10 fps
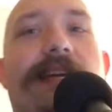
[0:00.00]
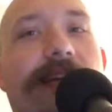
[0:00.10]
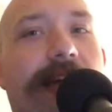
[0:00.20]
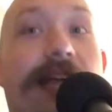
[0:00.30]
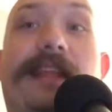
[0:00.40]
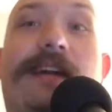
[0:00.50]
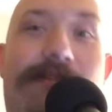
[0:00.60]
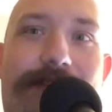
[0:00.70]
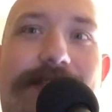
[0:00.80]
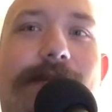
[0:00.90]
And then
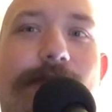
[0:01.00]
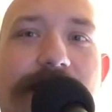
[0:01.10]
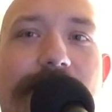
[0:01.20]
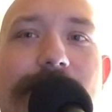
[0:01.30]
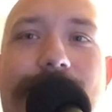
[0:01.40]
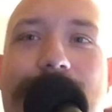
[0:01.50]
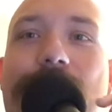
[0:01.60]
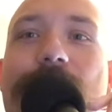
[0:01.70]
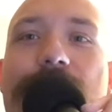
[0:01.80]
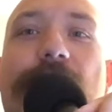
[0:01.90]
obviously we see the
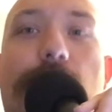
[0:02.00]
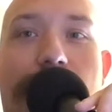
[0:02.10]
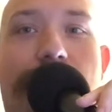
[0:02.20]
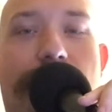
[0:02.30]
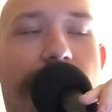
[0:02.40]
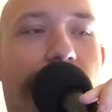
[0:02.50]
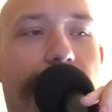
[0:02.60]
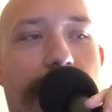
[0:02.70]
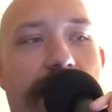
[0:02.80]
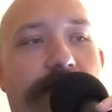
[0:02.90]
full
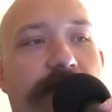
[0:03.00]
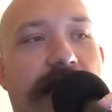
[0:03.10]
fulfillment of that